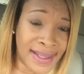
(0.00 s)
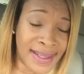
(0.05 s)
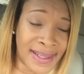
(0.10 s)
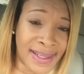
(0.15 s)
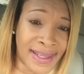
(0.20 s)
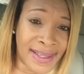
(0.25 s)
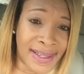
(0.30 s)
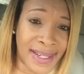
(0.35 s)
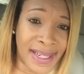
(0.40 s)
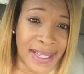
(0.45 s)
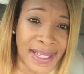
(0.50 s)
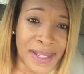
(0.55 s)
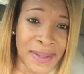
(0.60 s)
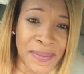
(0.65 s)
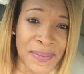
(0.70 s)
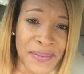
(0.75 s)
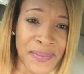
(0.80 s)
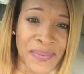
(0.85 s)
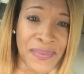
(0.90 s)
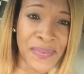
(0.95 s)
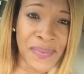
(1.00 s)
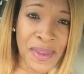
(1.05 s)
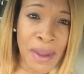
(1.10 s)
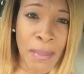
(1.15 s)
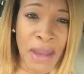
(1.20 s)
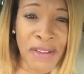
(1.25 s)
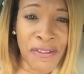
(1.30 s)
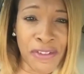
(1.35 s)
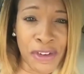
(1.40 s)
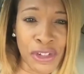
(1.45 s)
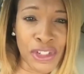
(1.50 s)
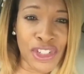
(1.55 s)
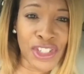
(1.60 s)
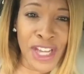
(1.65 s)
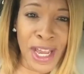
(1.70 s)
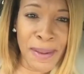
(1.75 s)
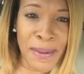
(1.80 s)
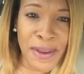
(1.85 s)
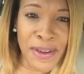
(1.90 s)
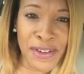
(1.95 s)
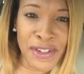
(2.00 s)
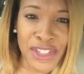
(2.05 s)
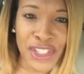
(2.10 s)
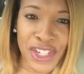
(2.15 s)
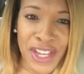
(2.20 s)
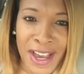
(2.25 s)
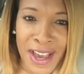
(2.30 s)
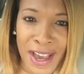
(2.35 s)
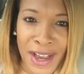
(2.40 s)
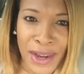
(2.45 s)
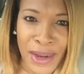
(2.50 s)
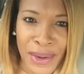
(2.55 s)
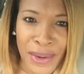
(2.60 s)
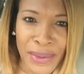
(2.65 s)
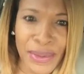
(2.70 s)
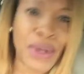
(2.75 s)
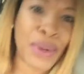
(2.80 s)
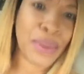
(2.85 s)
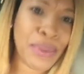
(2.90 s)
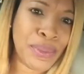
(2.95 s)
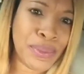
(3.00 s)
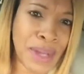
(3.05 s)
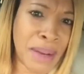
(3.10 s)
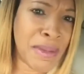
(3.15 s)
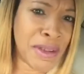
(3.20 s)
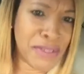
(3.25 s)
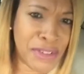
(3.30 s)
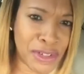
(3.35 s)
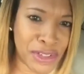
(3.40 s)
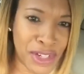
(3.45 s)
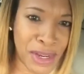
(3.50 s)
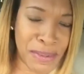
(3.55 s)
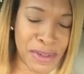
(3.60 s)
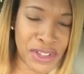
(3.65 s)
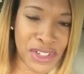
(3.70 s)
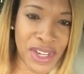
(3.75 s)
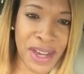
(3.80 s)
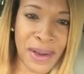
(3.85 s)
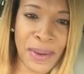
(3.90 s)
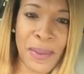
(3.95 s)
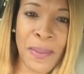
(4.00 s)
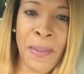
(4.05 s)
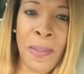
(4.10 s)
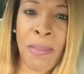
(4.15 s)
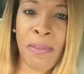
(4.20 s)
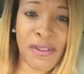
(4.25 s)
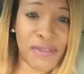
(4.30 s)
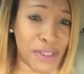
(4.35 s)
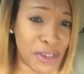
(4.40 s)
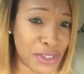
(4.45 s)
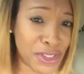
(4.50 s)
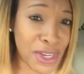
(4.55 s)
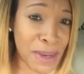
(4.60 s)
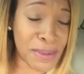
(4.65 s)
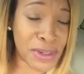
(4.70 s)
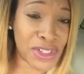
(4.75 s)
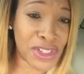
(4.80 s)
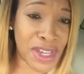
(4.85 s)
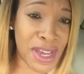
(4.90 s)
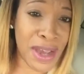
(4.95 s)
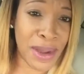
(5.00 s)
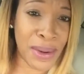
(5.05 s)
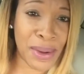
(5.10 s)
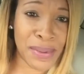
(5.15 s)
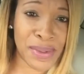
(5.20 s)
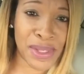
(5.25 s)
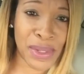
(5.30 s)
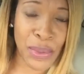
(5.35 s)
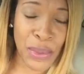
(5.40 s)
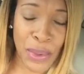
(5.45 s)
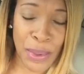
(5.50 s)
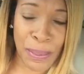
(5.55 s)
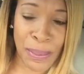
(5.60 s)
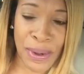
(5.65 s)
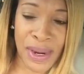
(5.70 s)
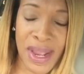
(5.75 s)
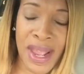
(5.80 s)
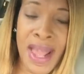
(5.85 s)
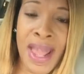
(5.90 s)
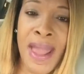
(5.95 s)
right? My first job here in Chicago, no, not my first job in Chicago. My first job in Chicago, I was in corporate.